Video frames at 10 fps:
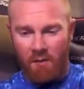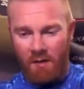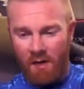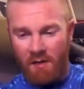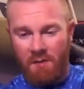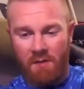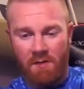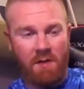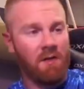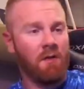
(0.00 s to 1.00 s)
You got your
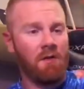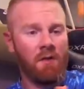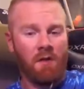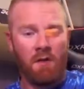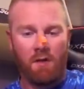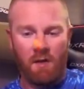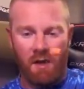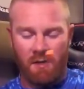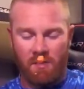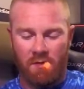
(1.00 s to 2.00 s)
sinker, you
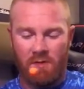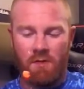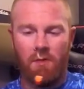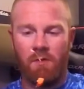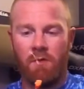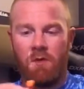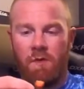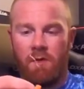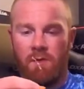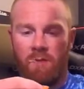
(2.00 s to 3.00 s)
got your two
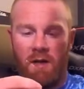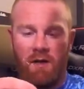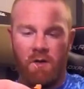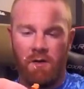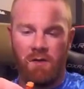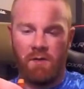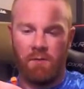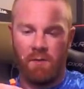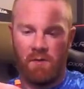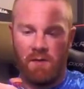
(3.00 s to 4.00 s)
bait hooks
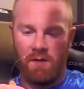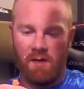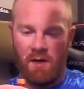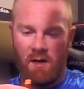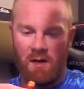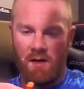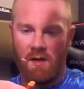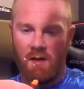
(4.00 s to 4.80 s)
with the uh,